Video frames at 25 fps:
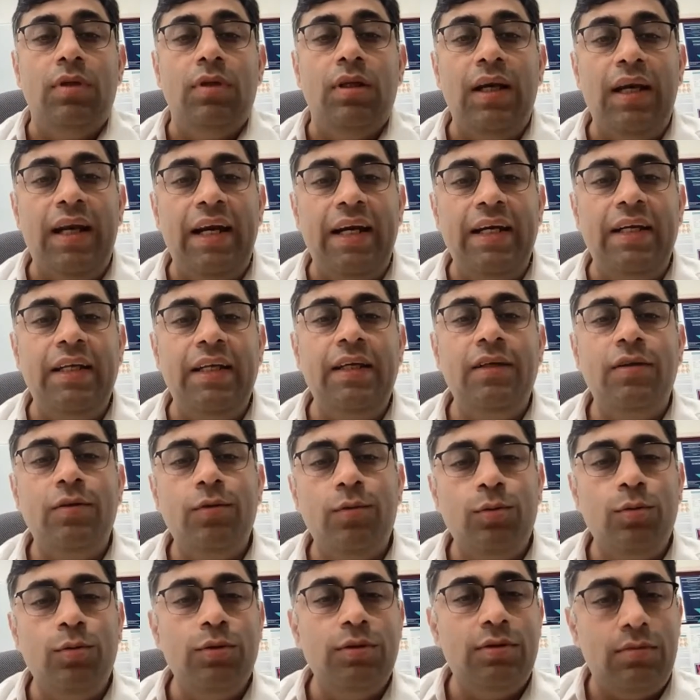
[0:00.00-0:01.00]
the lady
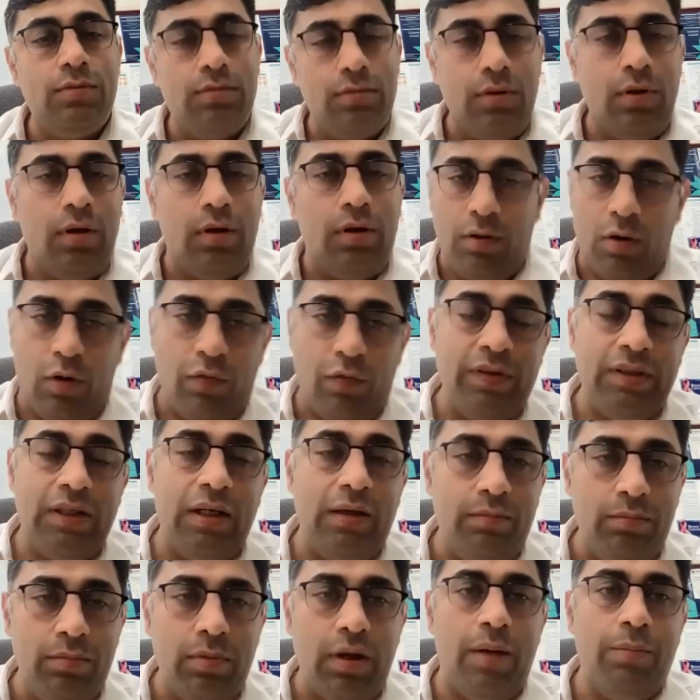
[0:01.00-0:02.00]
who's obviously,